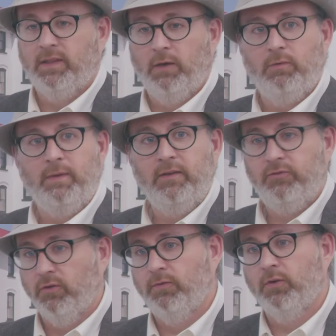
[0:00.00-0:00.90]
that would mean is
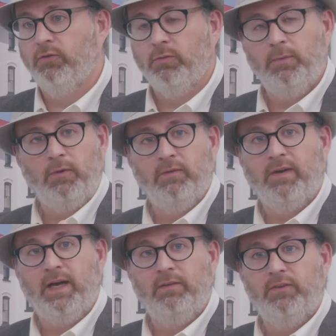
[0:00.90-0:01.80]
your first
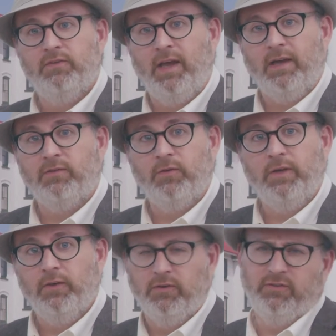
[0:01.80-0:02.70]
3.5 is
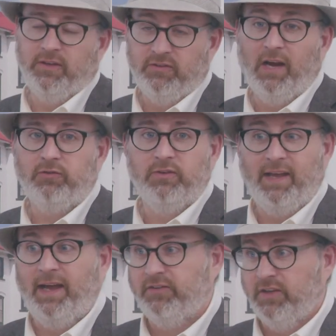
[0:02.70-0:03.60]
tax-free, or it's actually
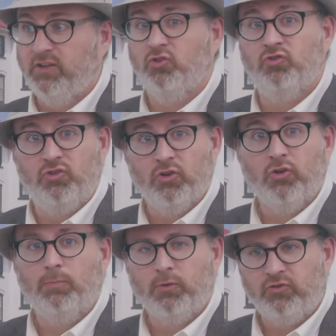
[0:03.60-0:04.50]
taxed at the
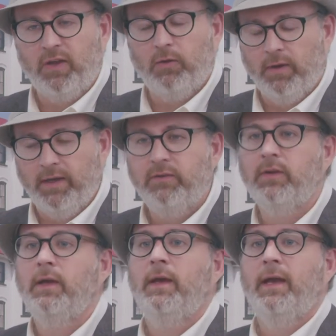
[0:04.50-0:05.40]
0% rate.
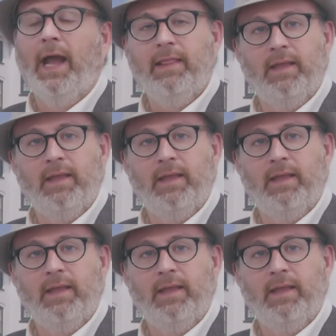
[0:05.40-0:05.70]
And